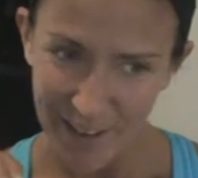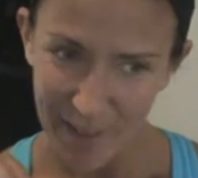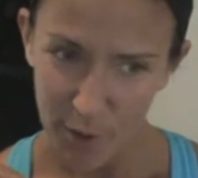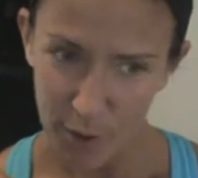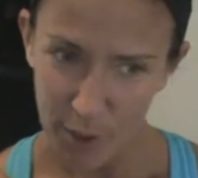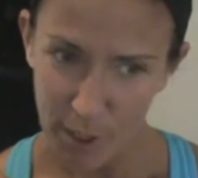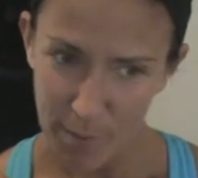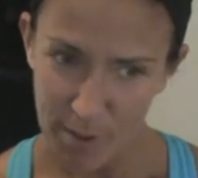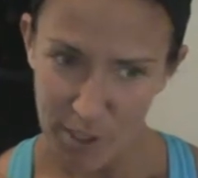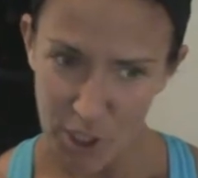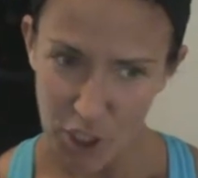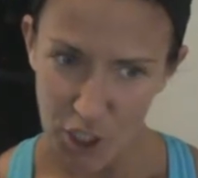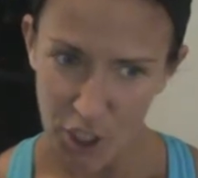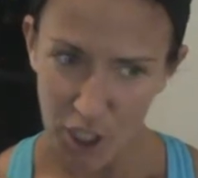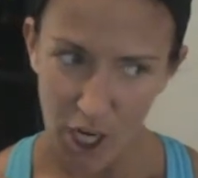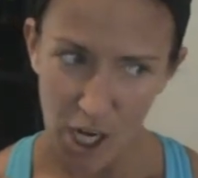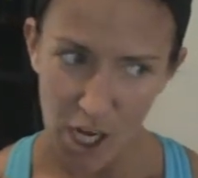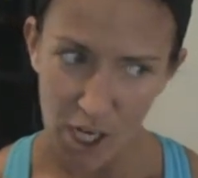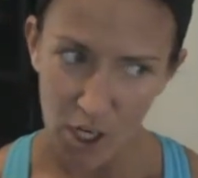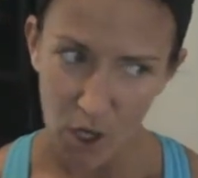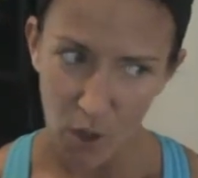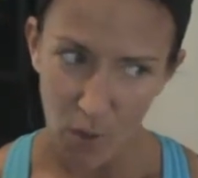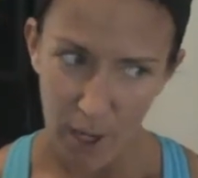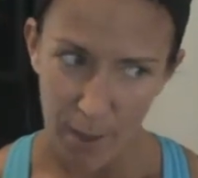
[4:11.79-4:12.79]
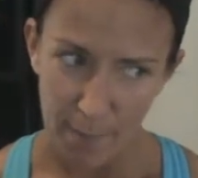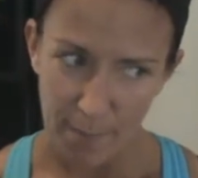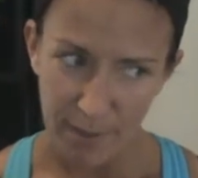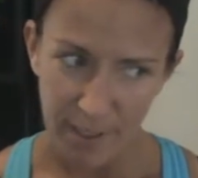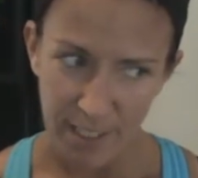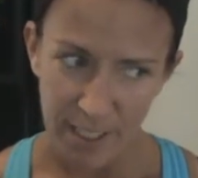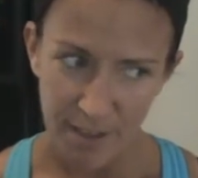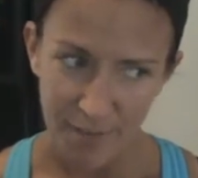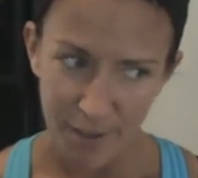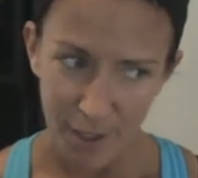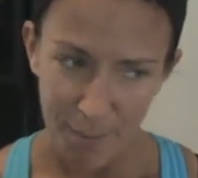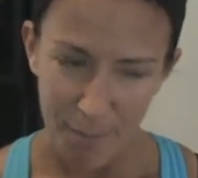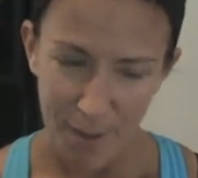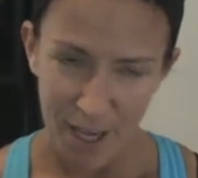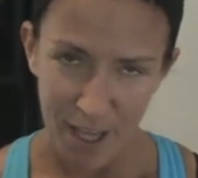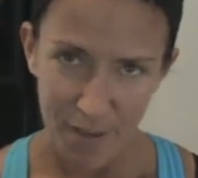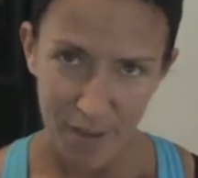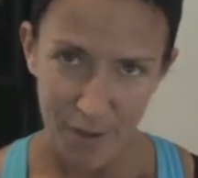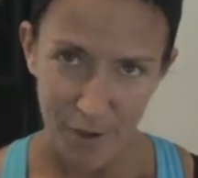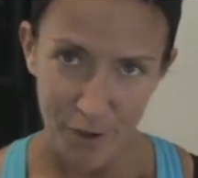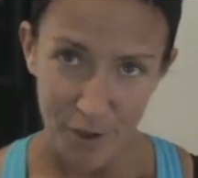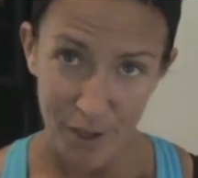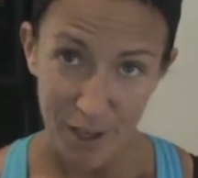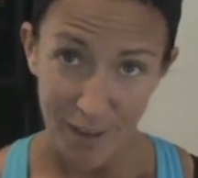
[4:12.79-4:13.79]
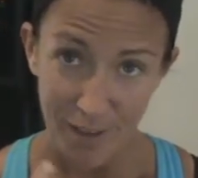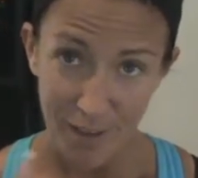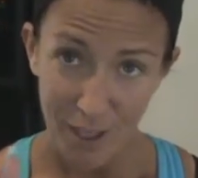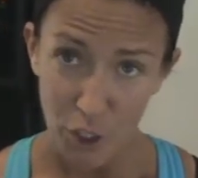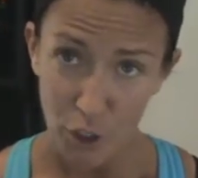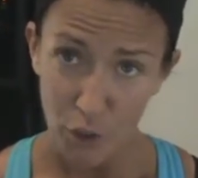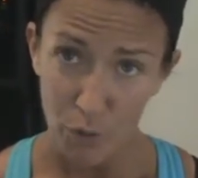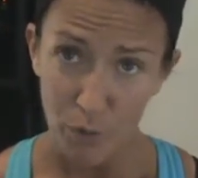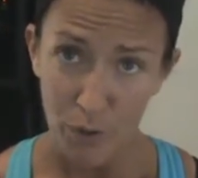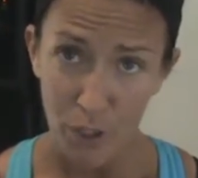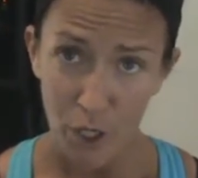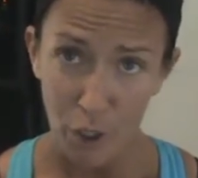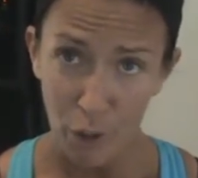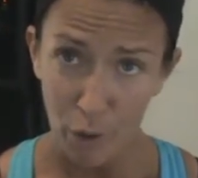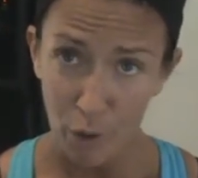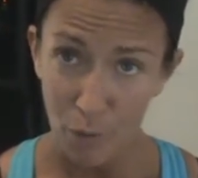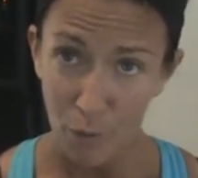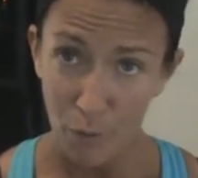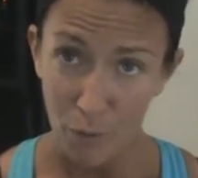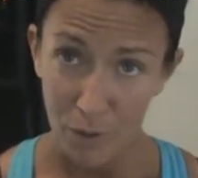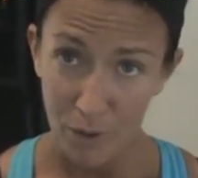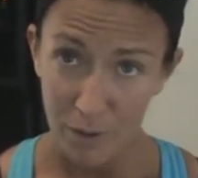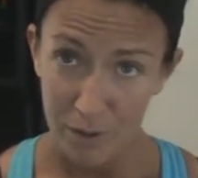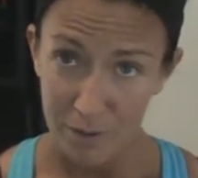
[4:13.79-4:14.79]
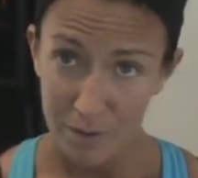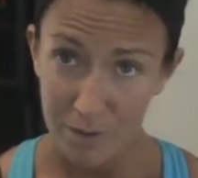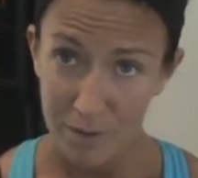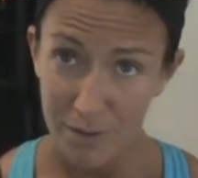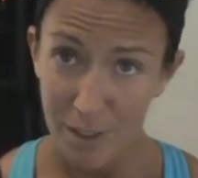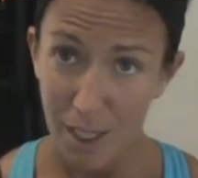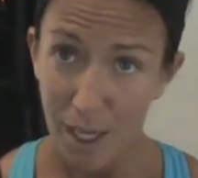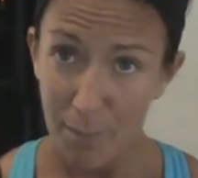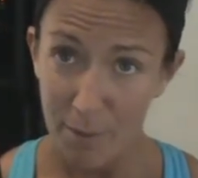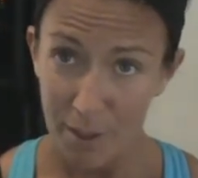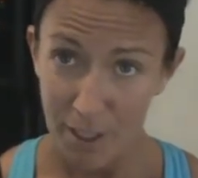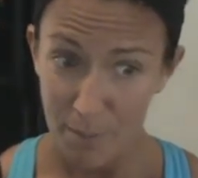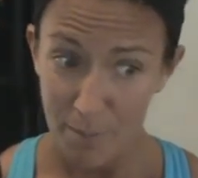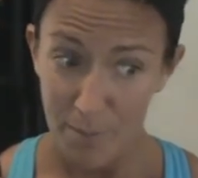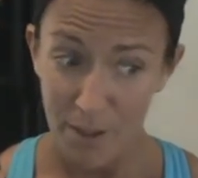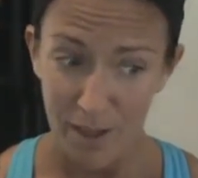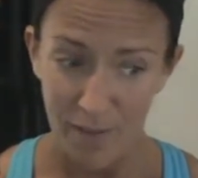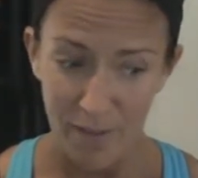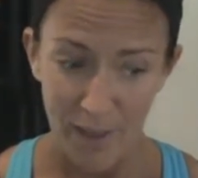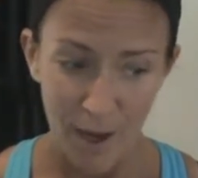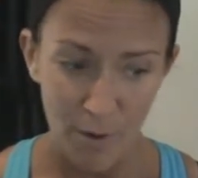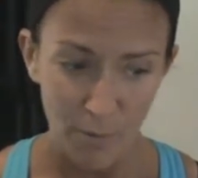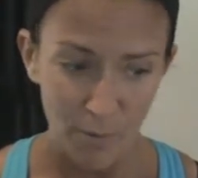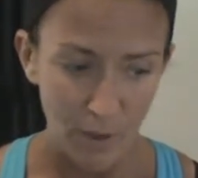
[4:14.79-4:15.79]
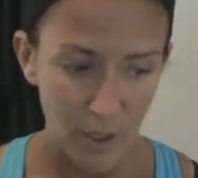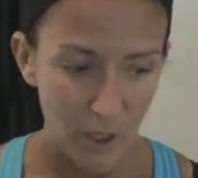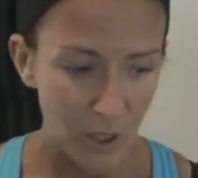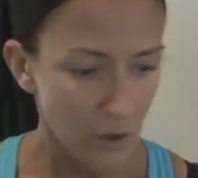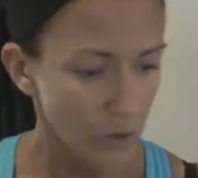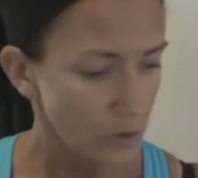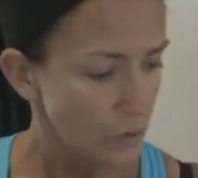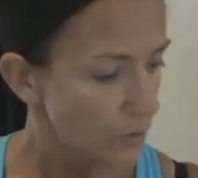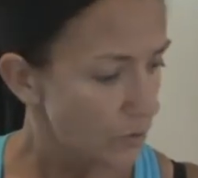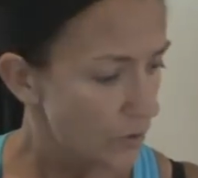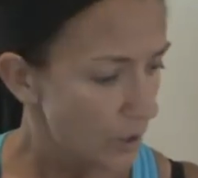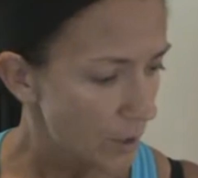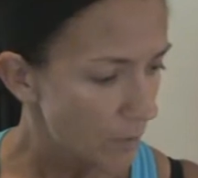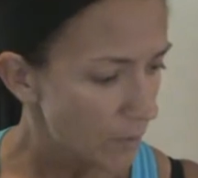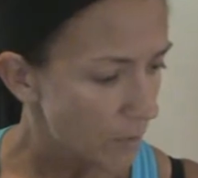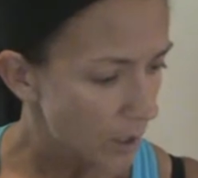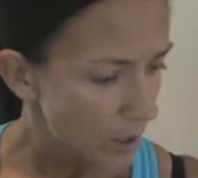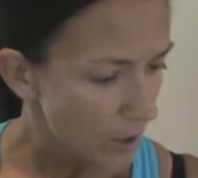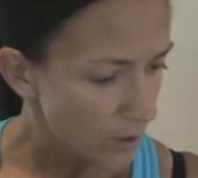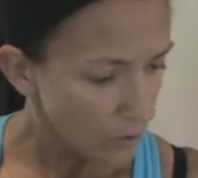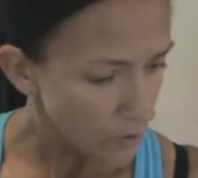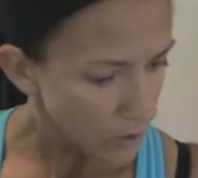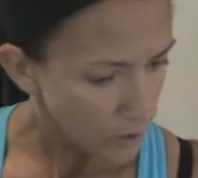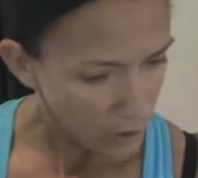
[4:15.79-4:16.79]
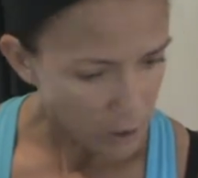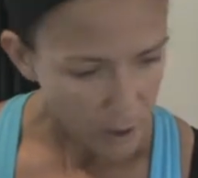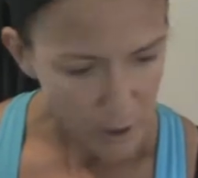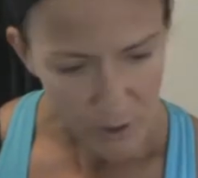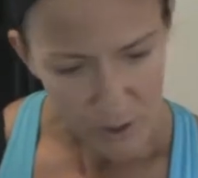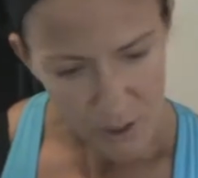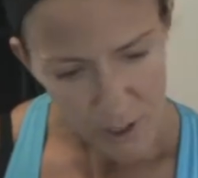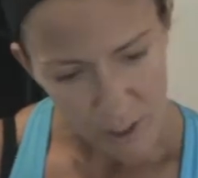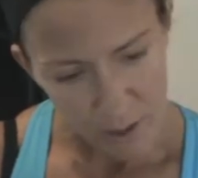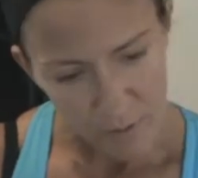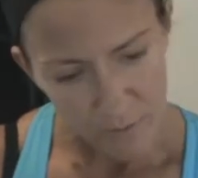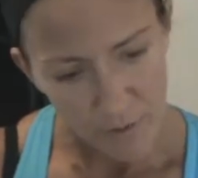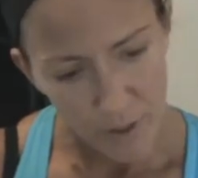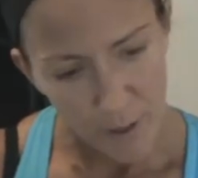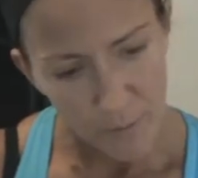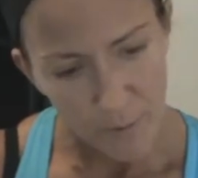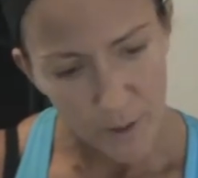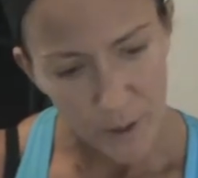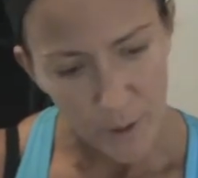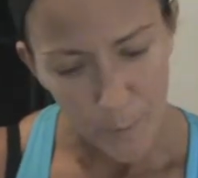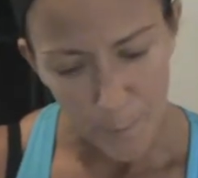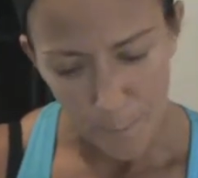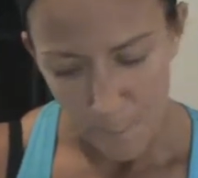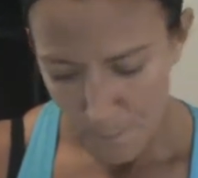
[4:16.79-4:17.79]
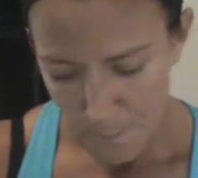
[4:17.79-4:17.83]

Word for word: are coming to Chicago, I believe, on May 30th, and you know I'm going to be in that row, front row, close to the front row.